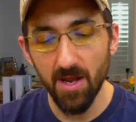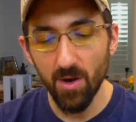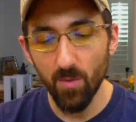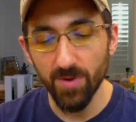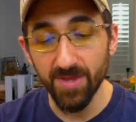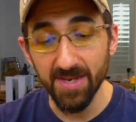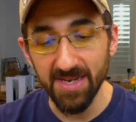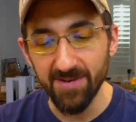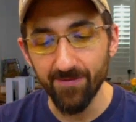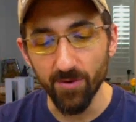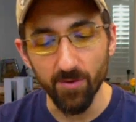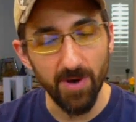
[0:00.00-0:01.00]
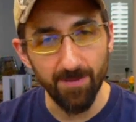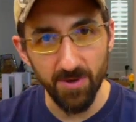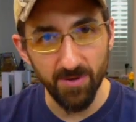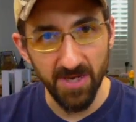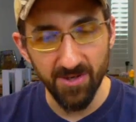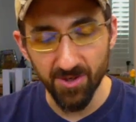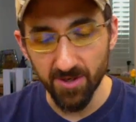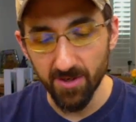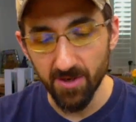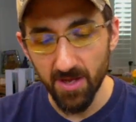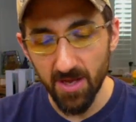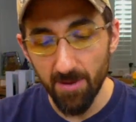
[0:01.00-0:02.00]
with an evil reputation,
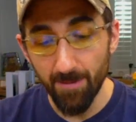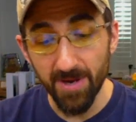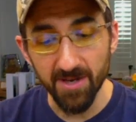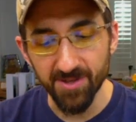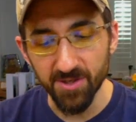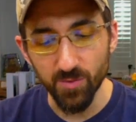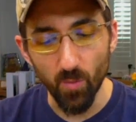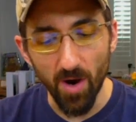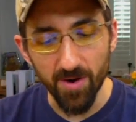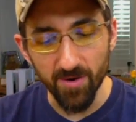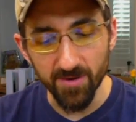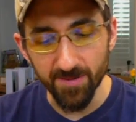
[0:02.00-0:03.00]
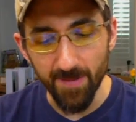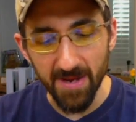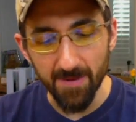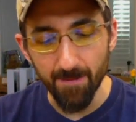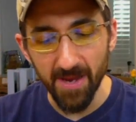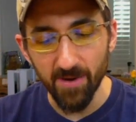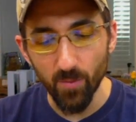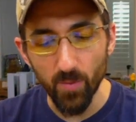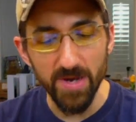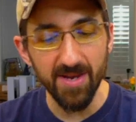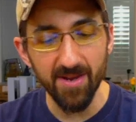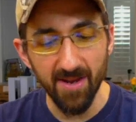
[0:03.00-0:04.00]
because its waters make men
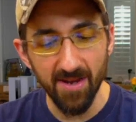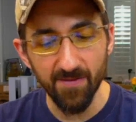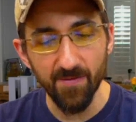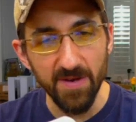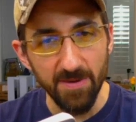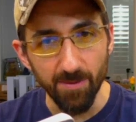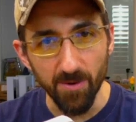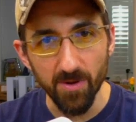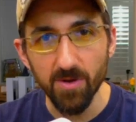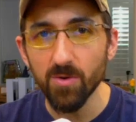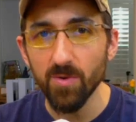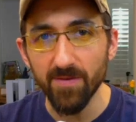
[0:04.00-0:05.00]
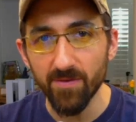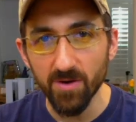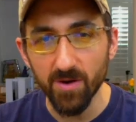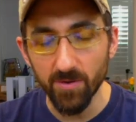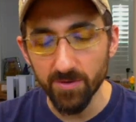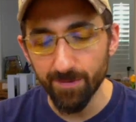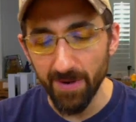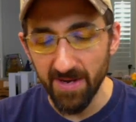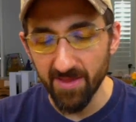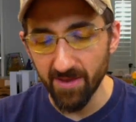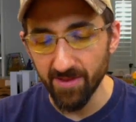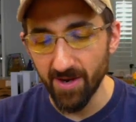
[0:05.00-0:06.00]
weak and feeble whoever goes
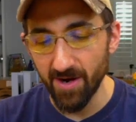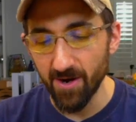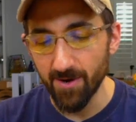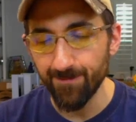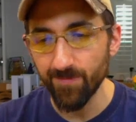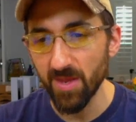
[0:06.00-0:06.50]
bathing there.